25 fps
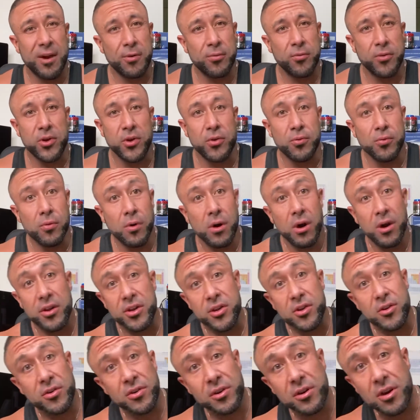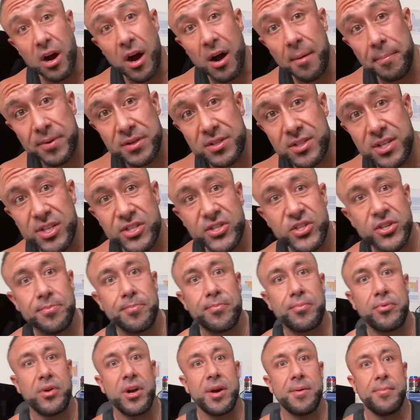where you want. You're in competition
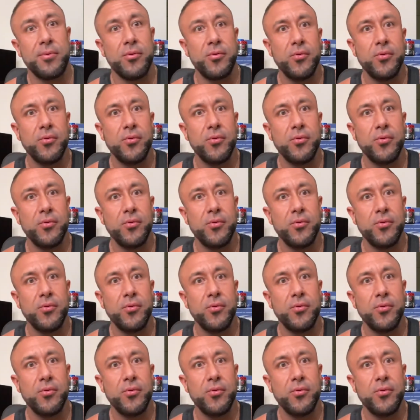prep.